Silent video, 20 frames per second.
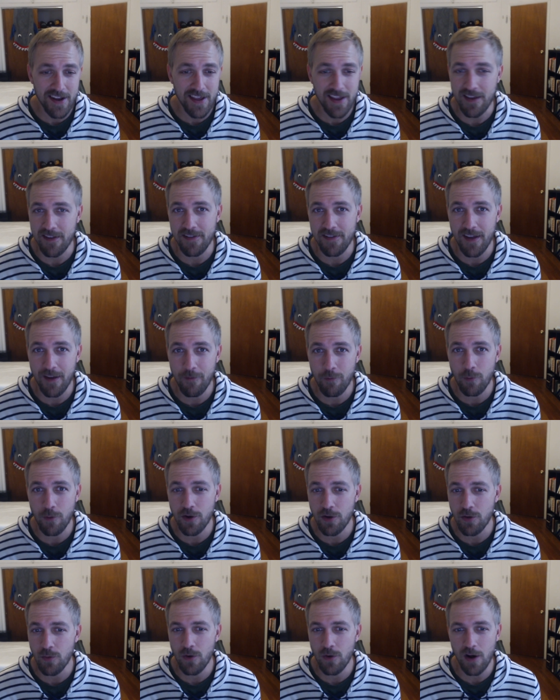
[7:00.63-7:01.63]
is.
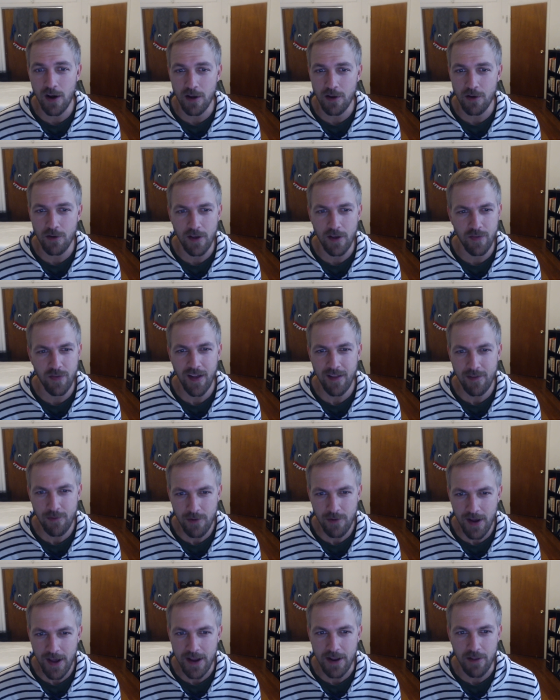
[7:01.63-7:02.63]
Everywhere you walk, you're like, that's
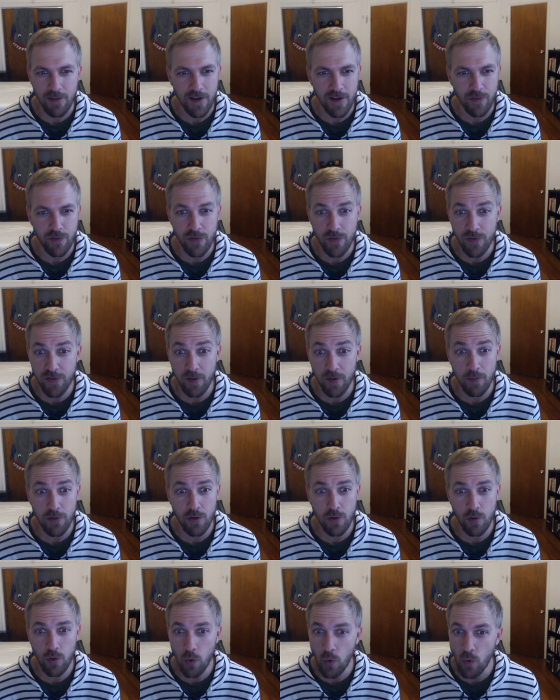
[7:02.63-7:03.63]
right. Like, some of
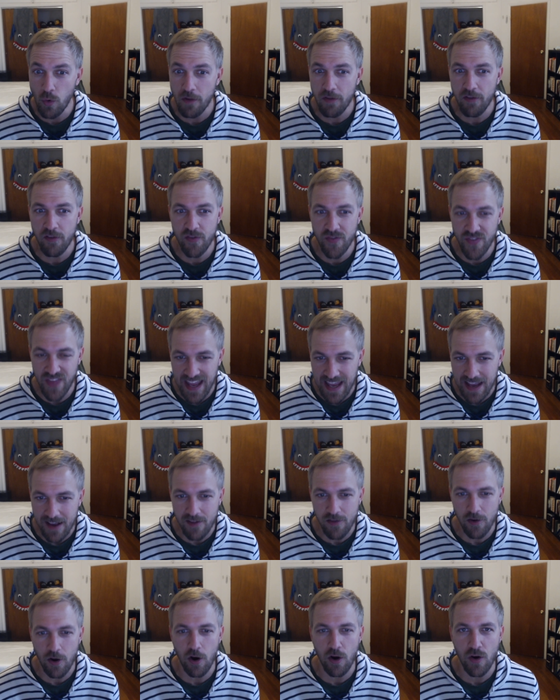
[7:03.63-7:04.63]
the coolest
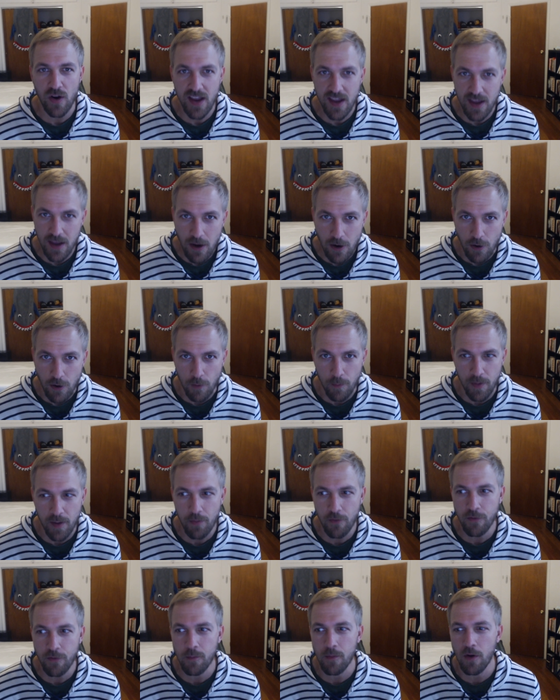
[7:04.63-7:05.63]
things are here.
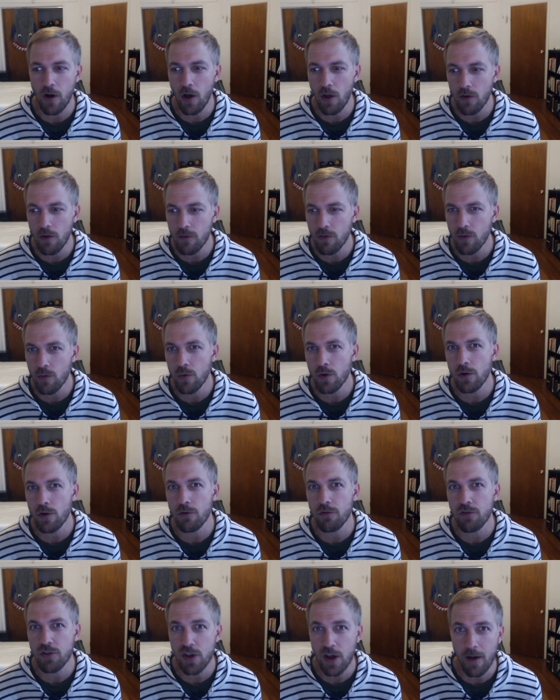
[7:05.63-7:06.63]
People from all over the
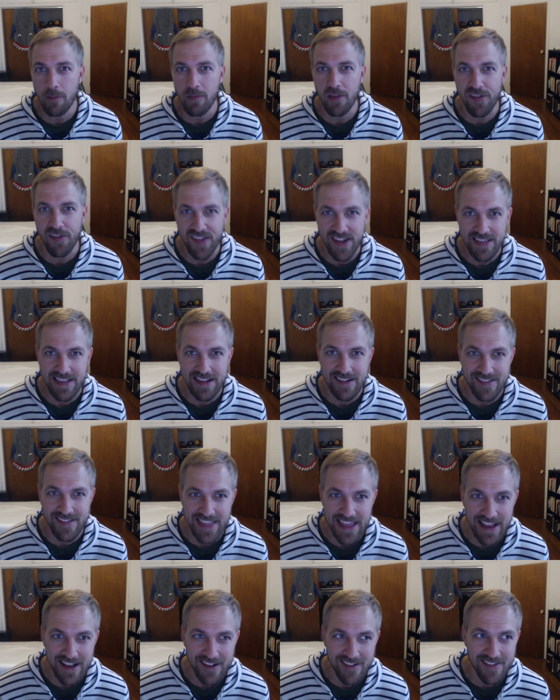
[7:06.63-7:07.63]
world come to see these
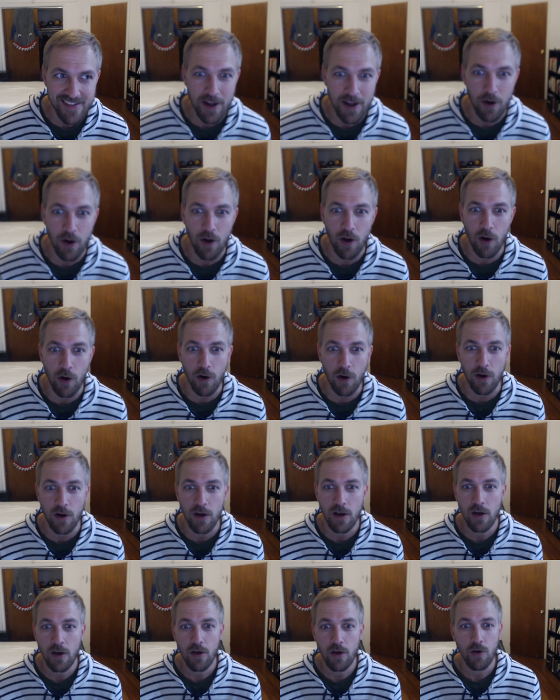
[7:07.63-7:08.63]
things that are
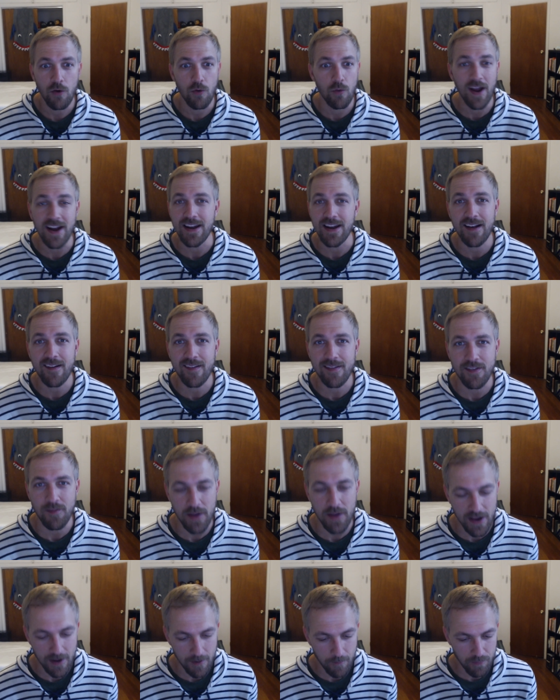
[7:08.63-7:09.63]
right next to
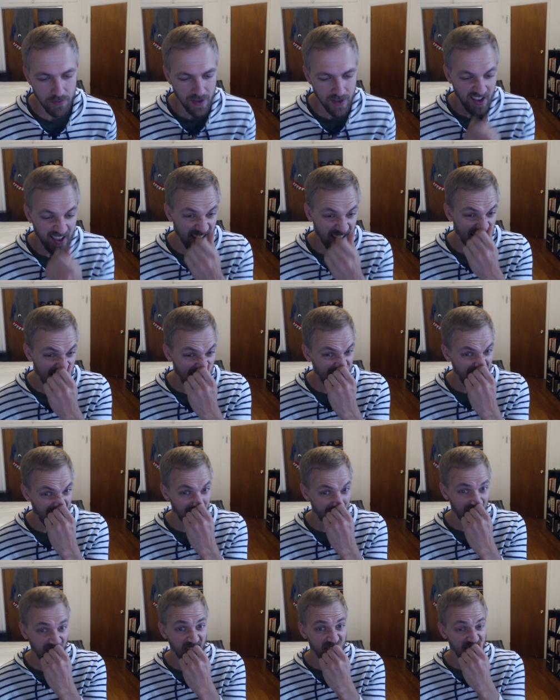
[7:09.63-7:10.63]
me. And I
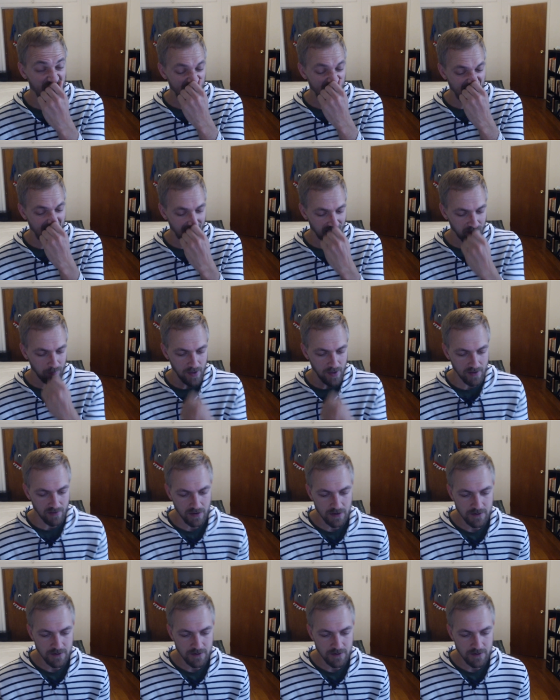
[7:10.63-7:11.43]
have loved that aspect.